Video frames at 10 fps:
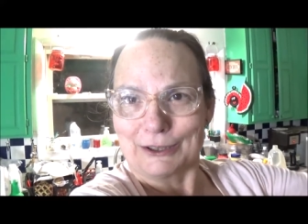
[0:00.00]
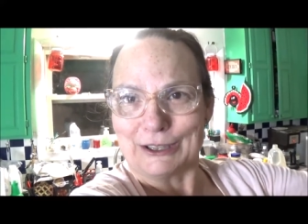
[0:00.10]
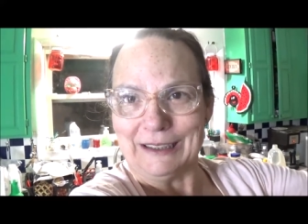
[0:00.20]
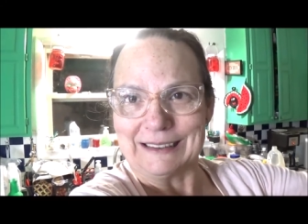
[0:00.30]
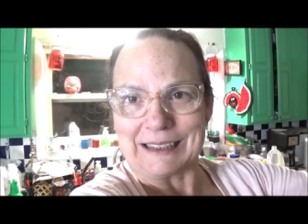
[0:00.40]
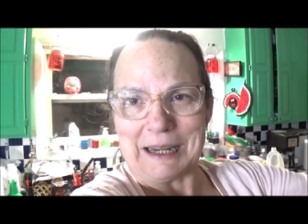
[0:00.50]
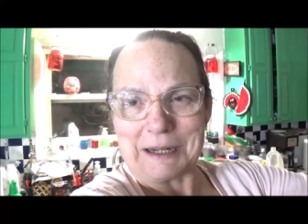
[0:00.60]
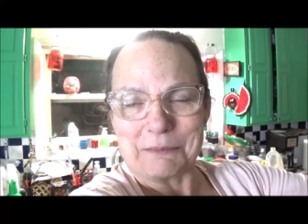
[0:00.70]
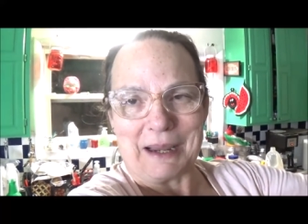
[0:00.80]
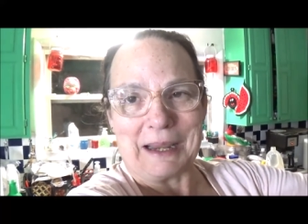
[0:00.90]

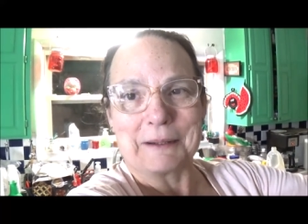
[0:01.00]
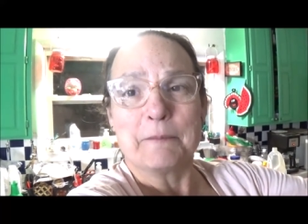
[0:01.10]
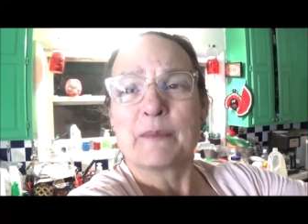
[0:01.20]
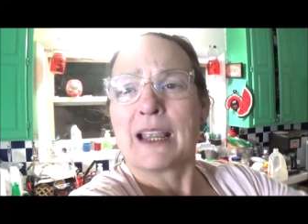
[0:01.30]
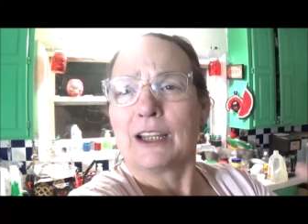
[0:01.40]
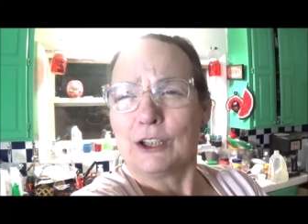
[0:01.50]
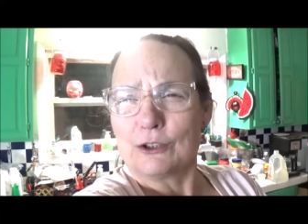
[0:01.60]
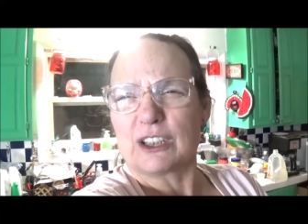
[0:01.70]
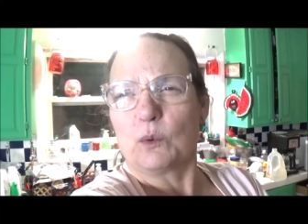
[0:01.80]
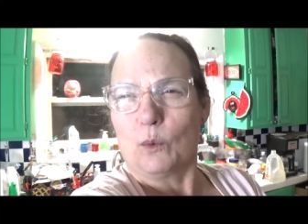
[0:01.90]
cheesecake pan.
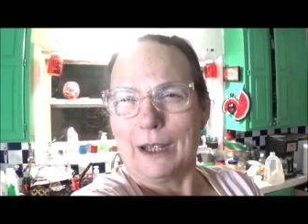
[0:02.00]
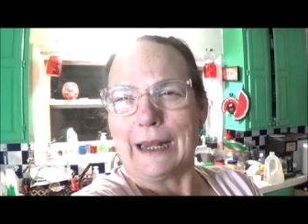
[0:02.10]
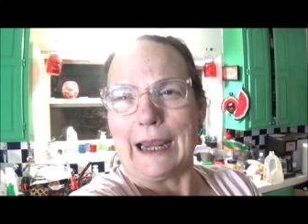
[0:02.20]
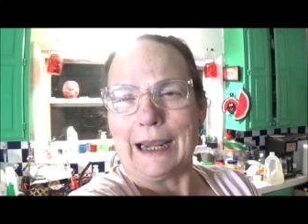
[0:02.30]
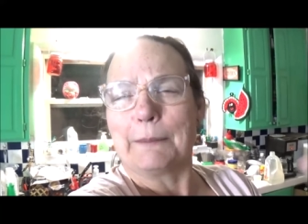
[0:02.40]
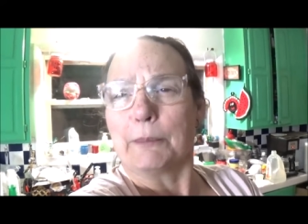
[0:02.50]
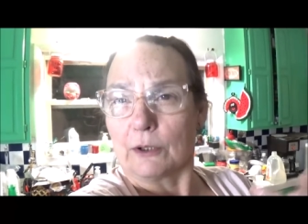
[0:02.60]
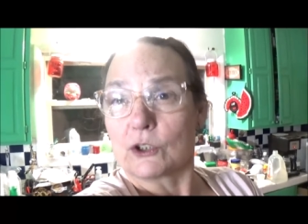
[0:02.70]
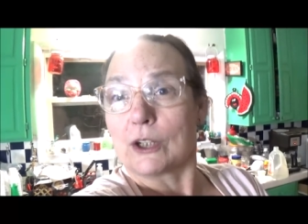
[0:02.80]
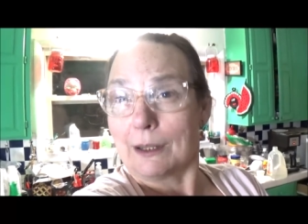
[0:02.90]
Usually one egg
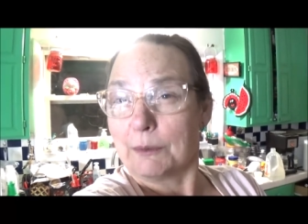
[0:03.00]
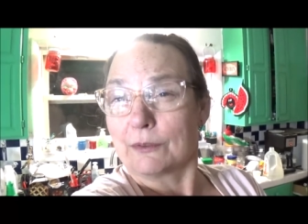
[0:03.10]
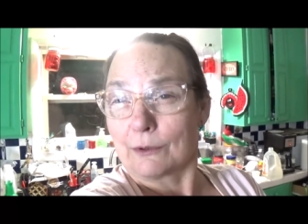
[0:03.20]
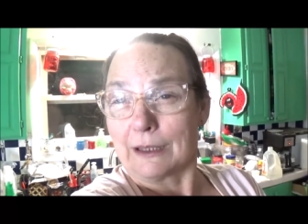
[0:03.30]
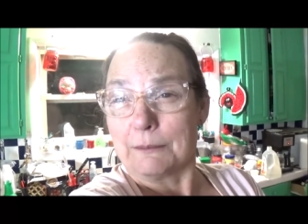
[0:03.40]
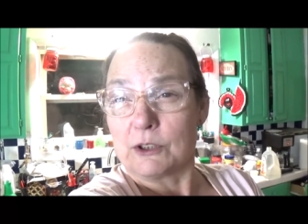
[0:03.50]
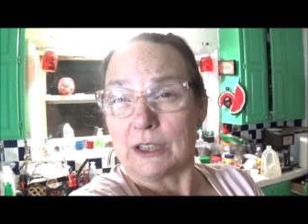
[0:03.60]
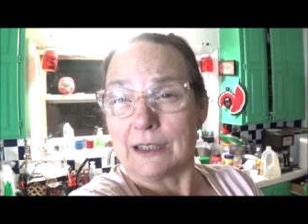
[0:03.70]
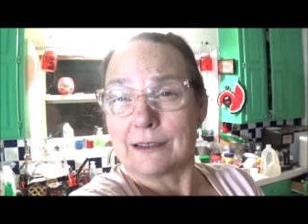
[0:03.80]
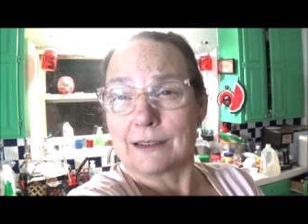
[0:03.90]
per chub of cream
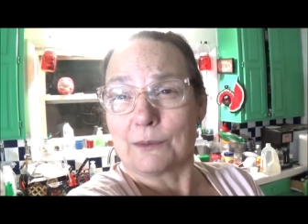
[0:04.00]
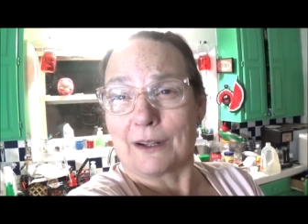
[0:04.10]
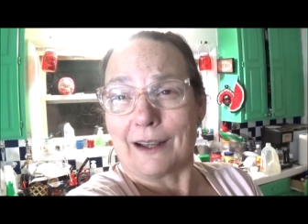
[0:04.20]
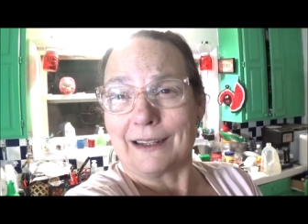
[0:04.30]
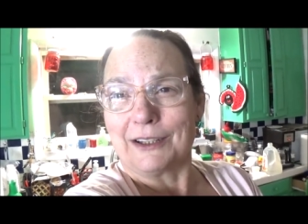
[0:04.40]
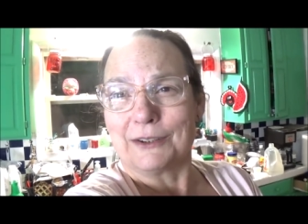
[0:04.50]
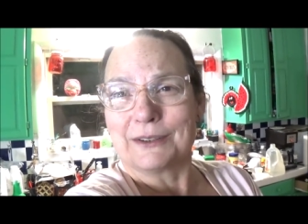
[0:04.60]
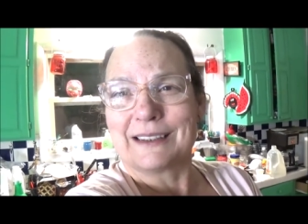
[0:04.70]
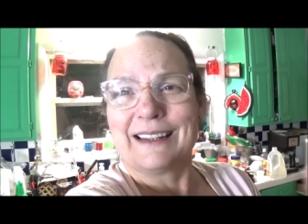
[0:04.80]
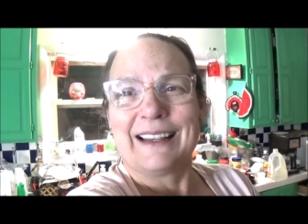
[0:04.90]
cheese is what I
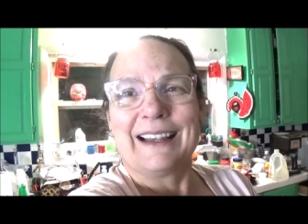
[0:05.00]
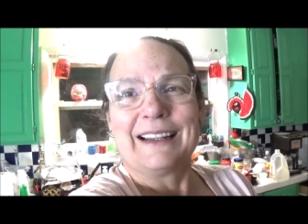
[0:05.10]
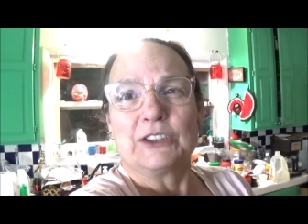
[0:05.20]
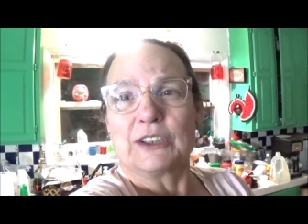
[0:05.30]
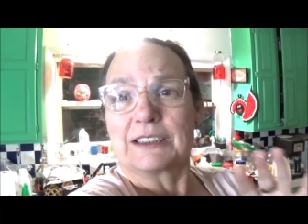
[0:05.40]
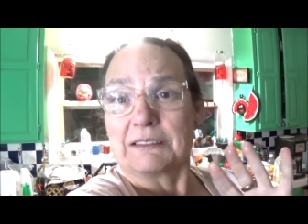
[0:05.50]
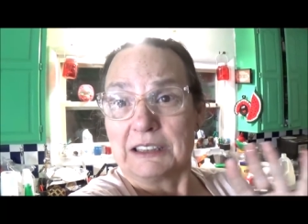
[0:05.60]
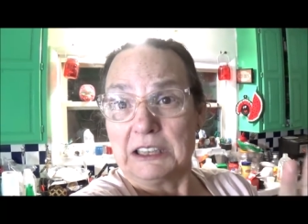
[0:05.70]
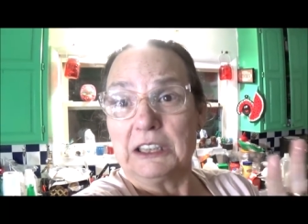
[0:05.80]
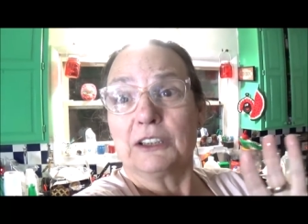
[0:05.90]
use. Just
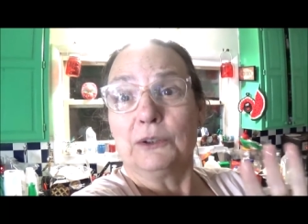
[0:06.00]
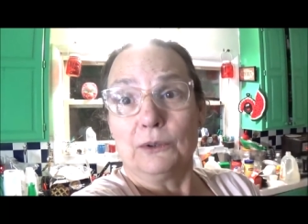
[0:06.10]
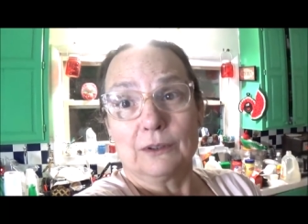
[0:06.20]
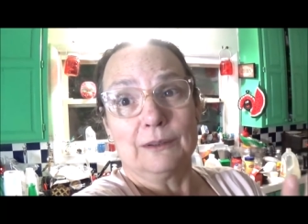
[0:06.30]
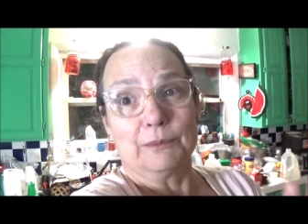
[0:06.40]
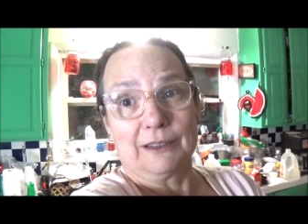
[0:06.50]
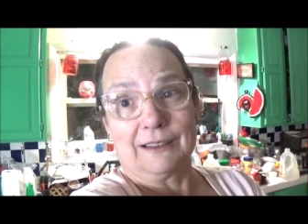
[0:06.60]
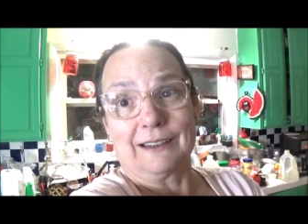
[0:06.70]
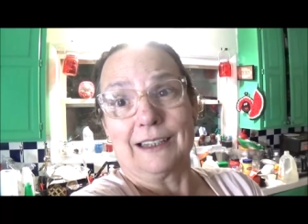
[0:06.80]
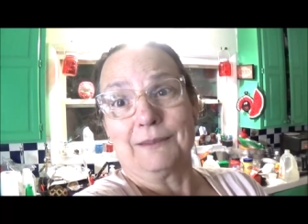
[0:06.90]
let it cool
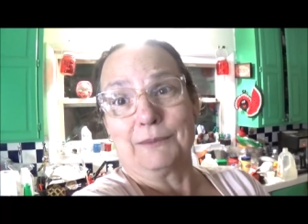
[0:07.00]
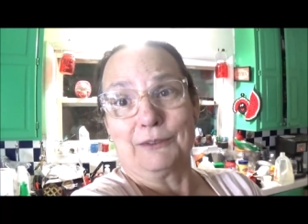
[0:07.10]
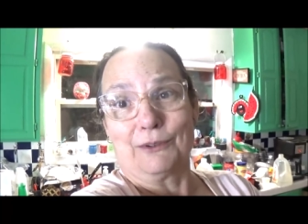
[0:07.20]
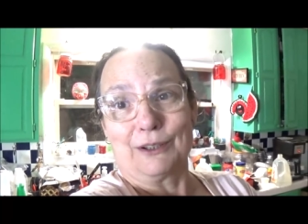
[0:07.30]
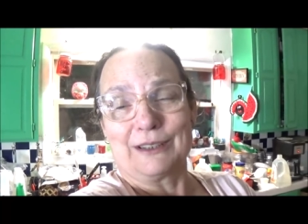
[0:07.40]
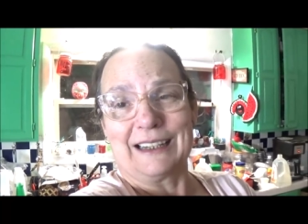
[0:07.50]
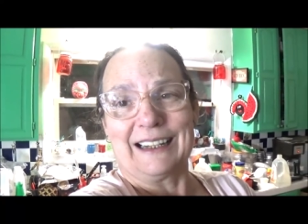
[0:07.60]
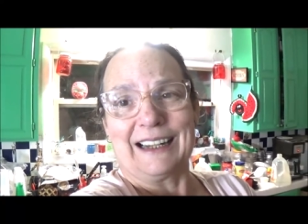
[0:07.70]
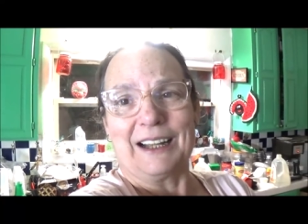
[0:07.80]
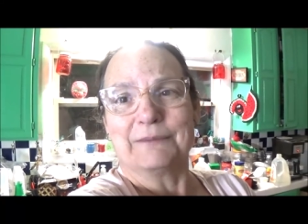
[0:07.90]
completely before you take
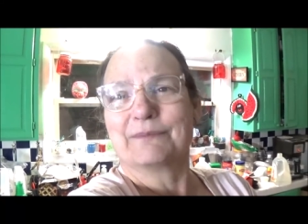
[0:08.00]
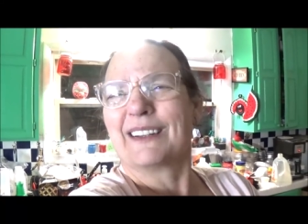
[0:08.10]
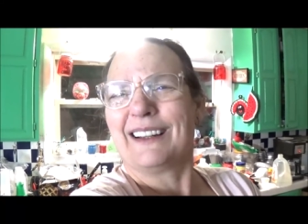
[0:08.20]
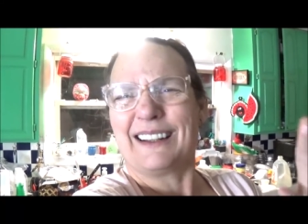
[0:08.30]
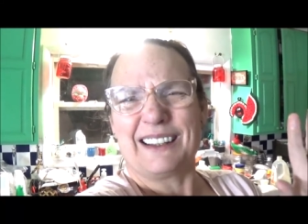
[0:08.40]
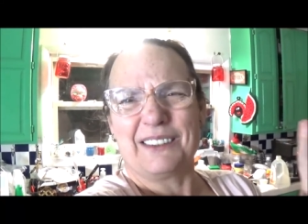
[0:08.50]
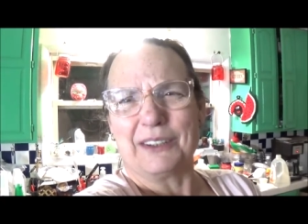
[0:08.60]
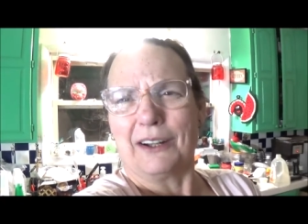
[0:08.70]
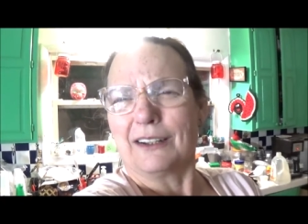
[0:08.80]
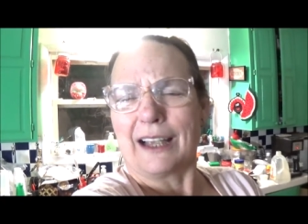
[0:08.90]
it out. I love
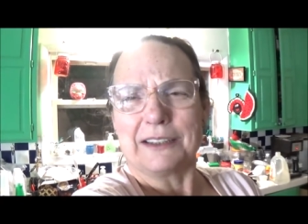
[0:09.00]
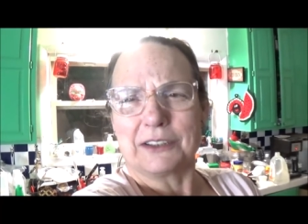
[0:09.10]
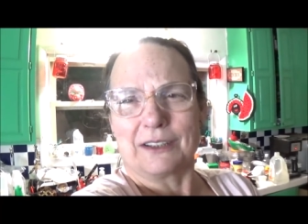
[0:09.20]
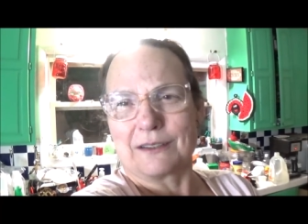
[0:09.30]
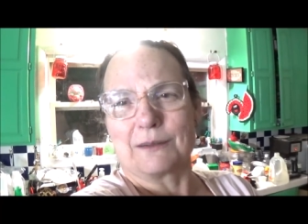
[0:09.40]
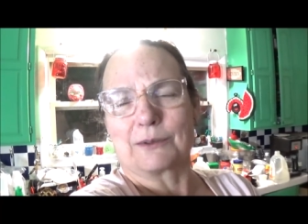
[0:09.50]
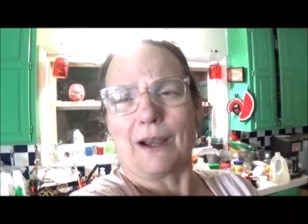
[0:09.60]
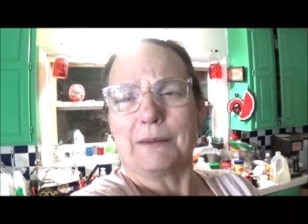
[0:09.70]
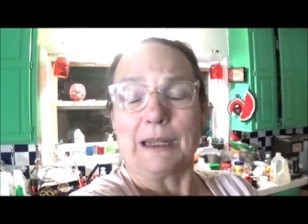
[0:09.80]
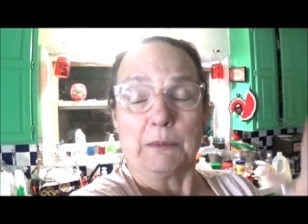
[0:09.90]
y'all. Like, share, and
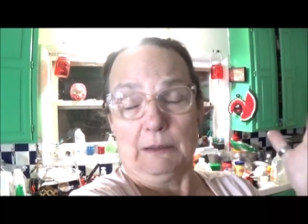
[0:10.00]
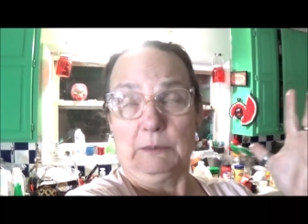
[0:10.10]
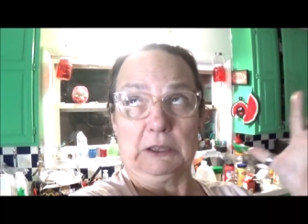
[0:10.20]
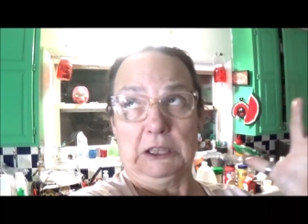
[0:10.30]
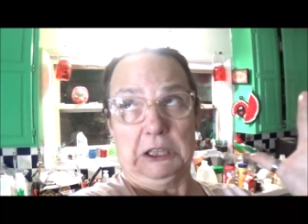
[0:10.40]
subscribe. Keep up with the